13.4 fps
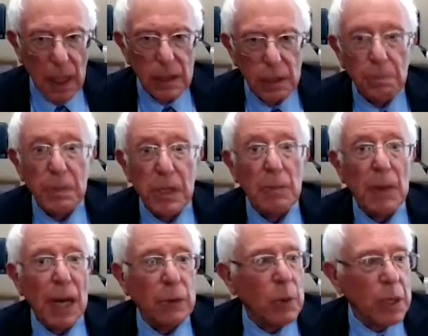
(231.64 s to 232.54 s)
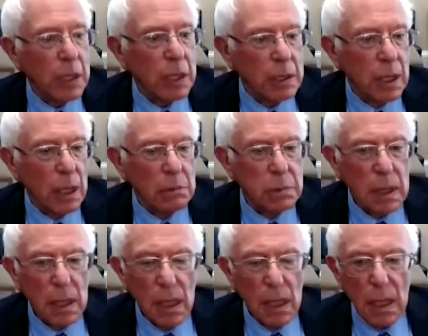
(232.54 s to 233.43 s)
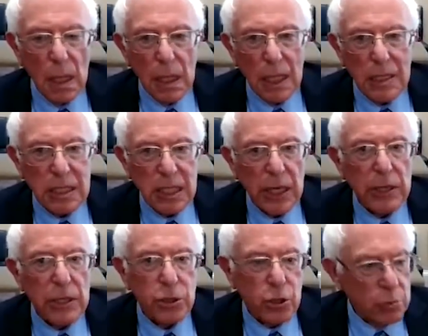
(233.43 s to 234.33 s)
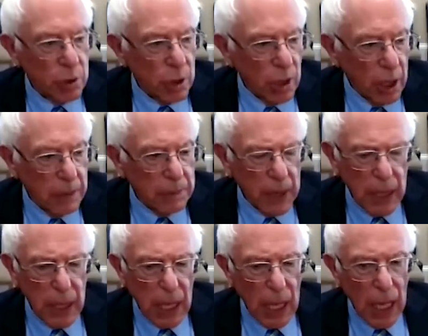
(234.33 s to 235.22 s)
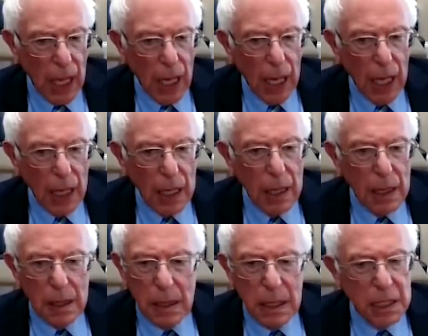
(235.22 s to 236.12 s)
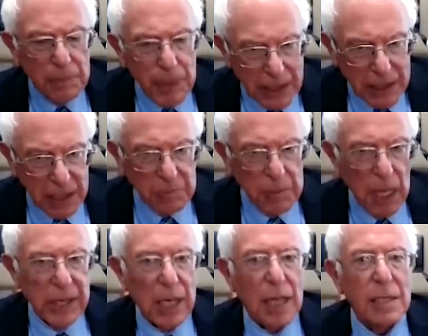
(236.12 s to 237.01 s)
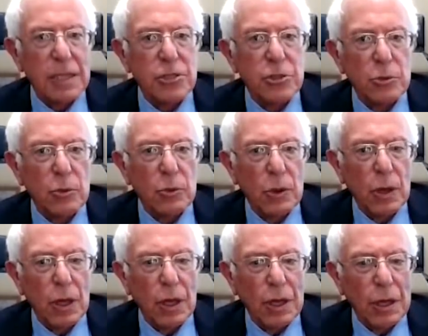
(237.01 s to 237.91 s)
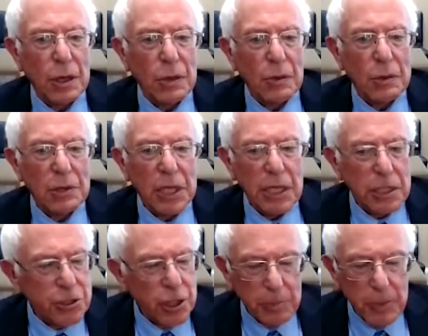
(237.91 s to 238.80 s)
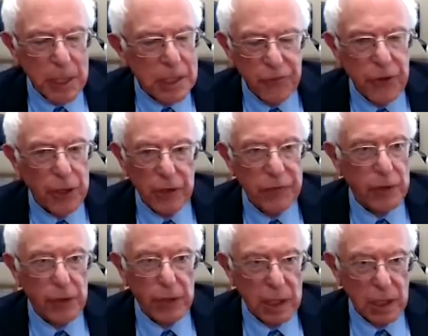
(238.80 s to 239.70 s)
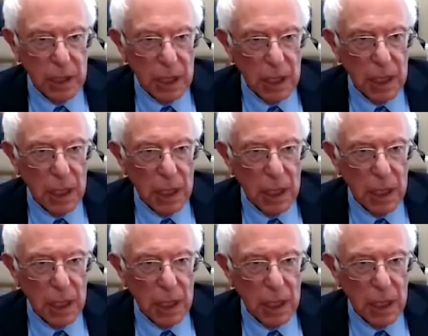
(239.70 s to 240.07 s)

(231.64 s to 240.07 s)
And you, you might want to, you know, get Senator Schumer on, but to the best of my knowledge, uh, leadership is very, very clear.